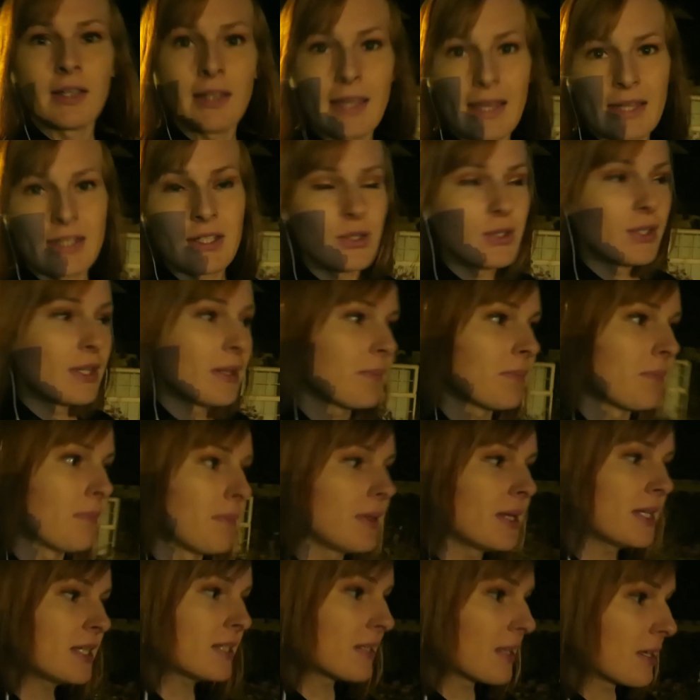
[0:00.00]
Guess who didn't
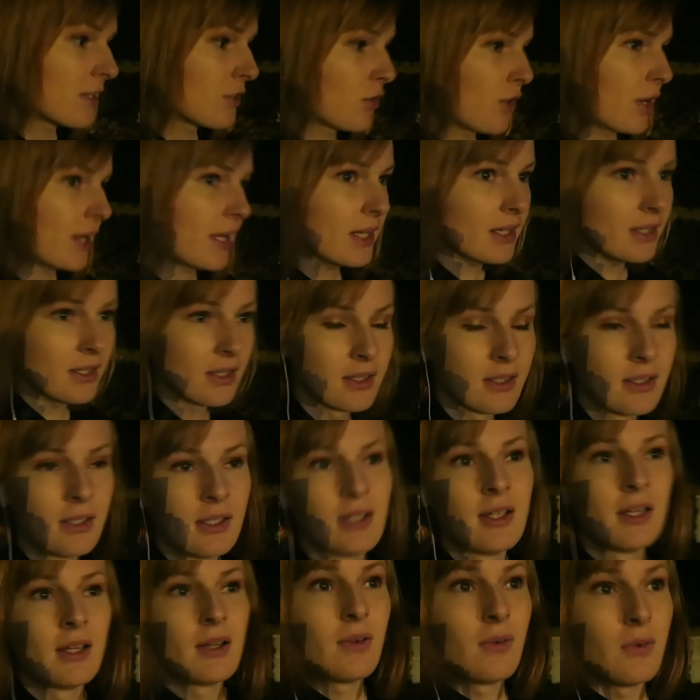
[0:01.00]
miss their train?
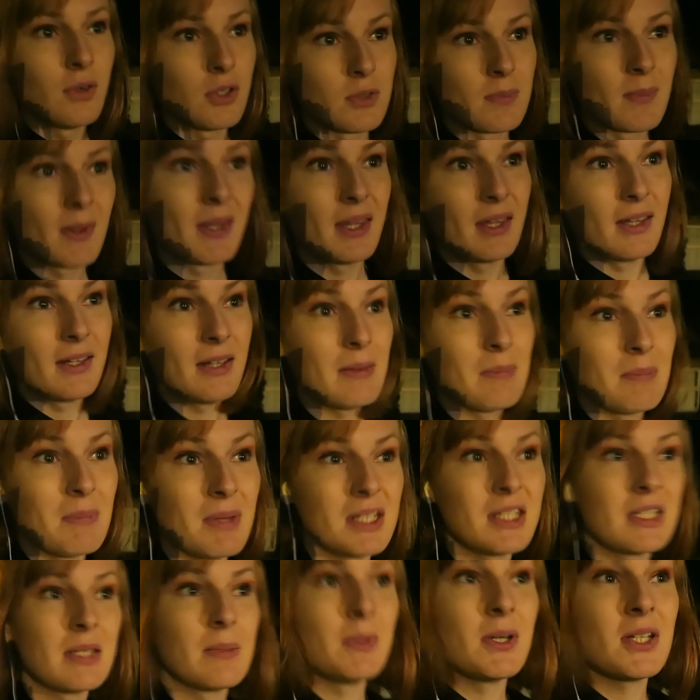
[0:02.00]
Which meant they didn't
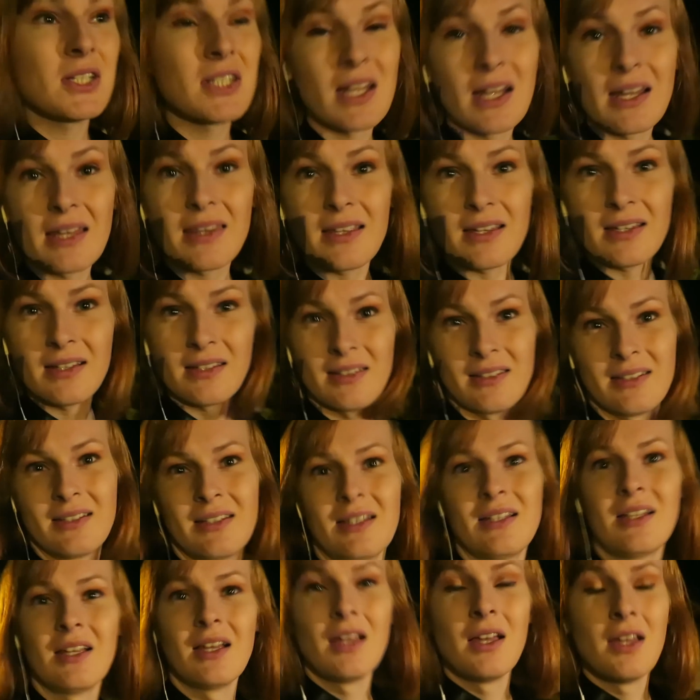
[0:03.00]
miss the bus either.
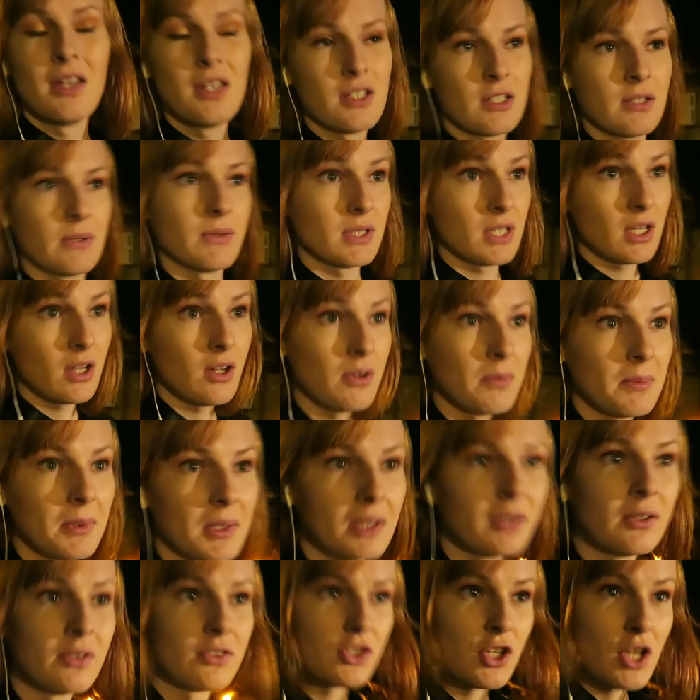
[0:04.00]
So it's home a
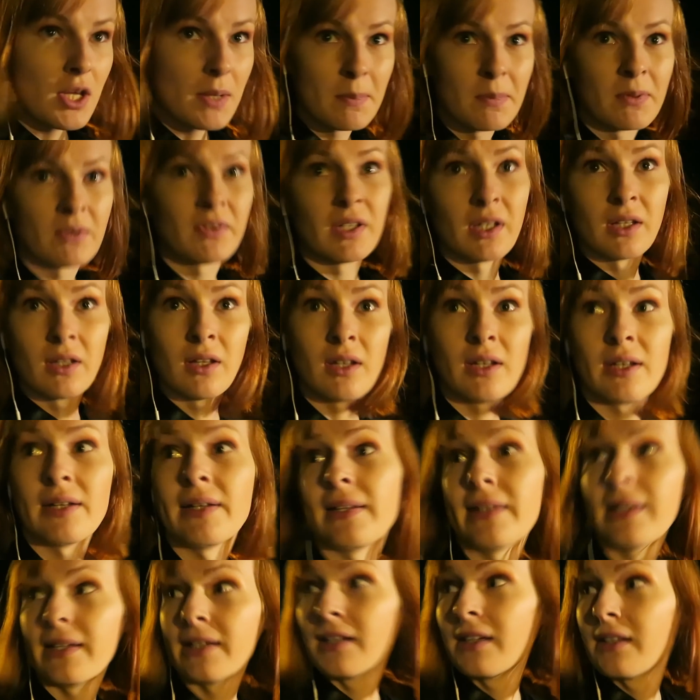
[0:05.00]
lot cheaper and a lot
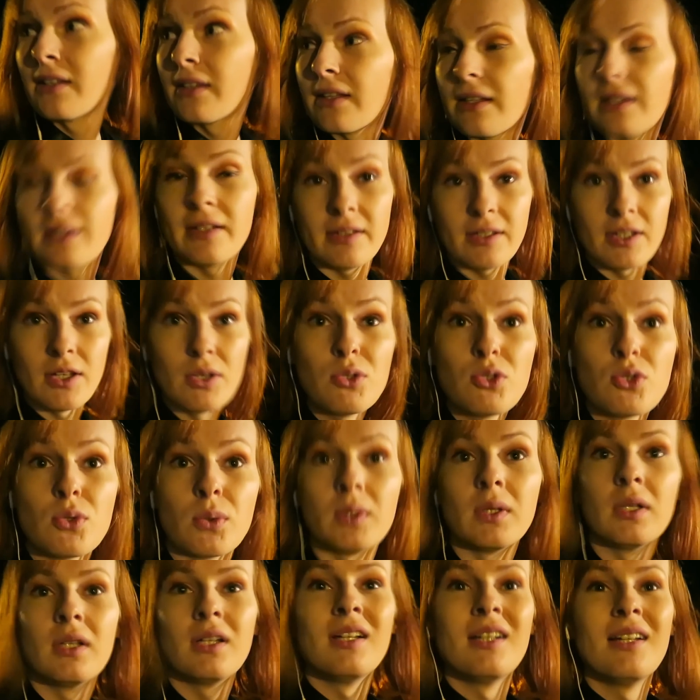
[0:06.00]
earlier than
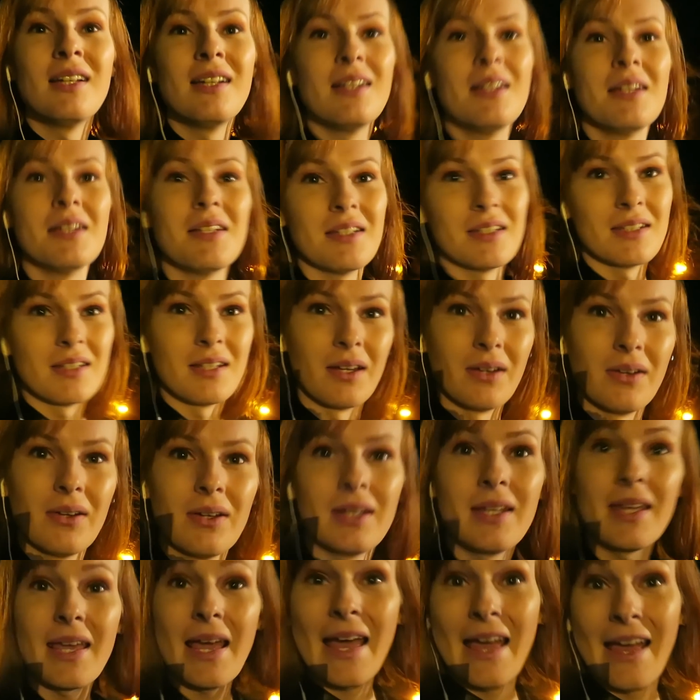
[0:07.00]
usual. So
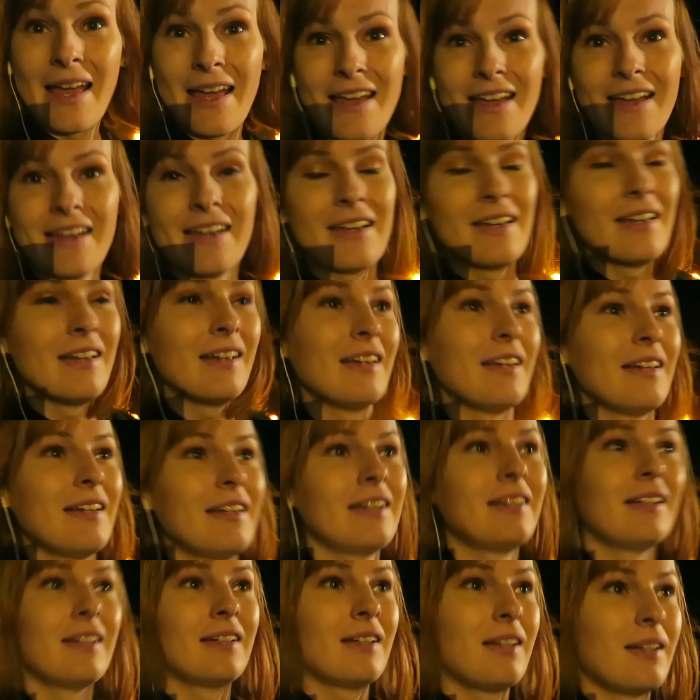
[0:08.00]
yeah,
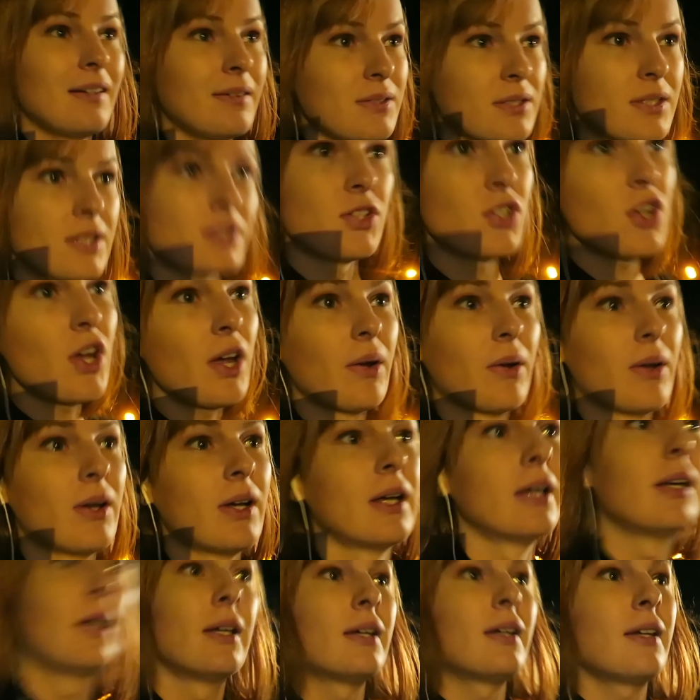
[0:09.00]
it was a good show.
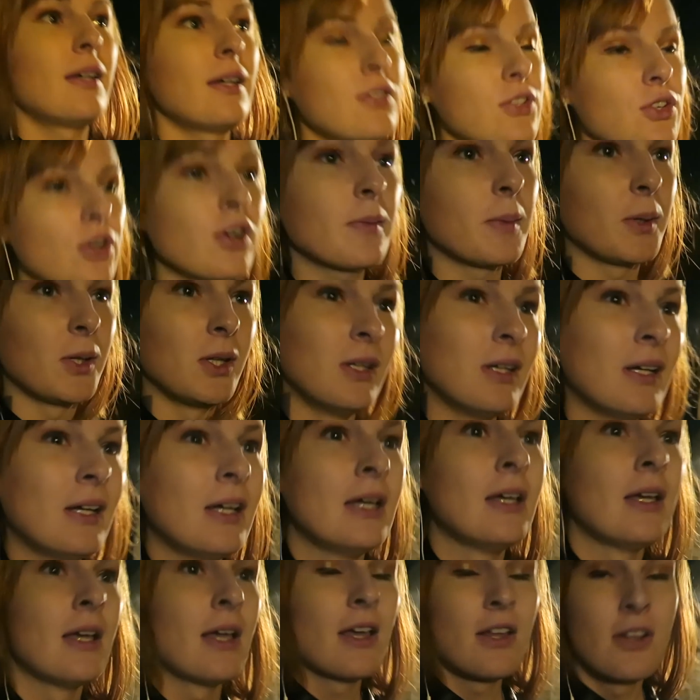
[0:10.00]
Enjoyable.
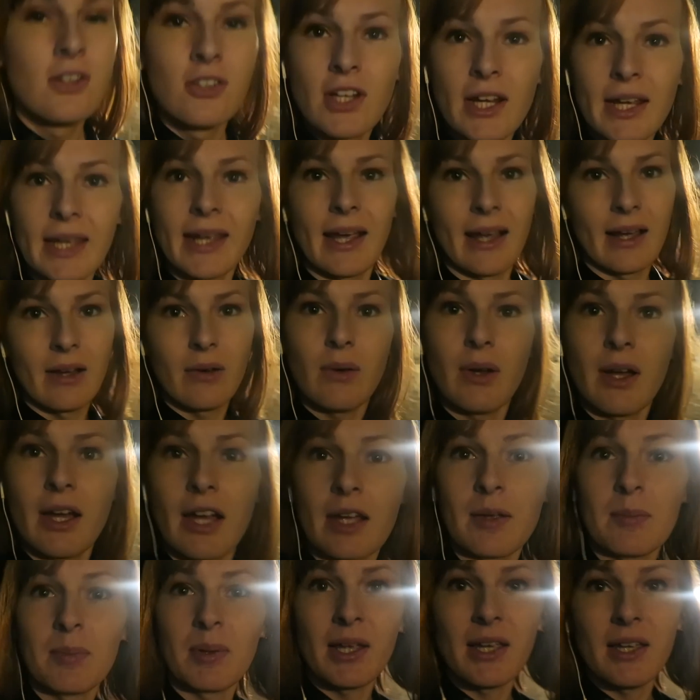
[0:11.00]
Check it out,
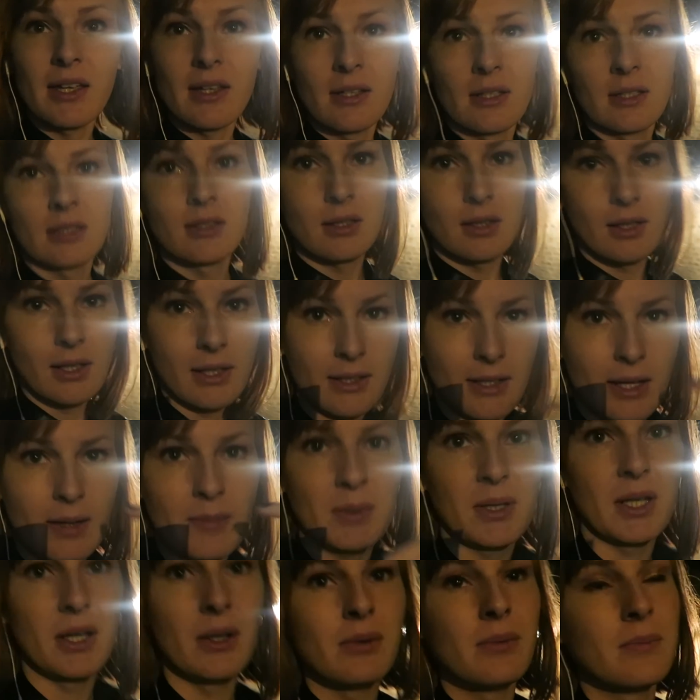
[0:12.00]
iPlayer, link down
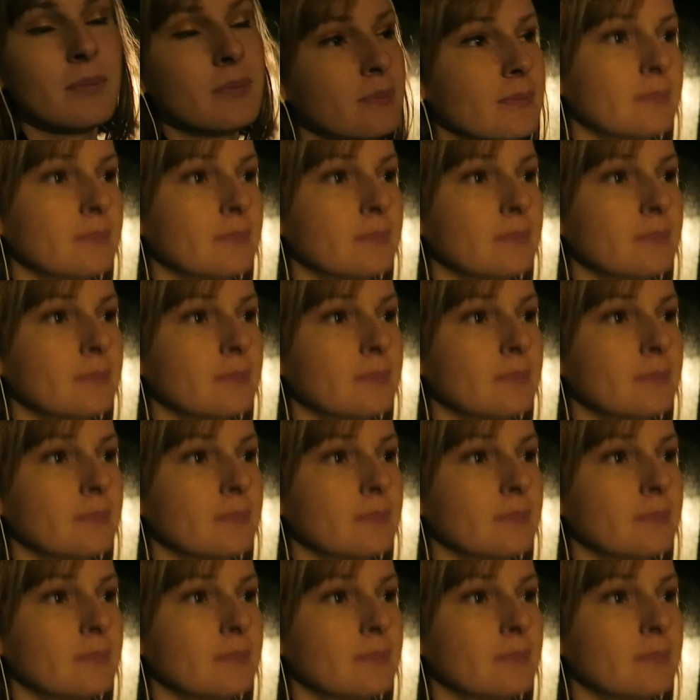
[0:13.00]
below.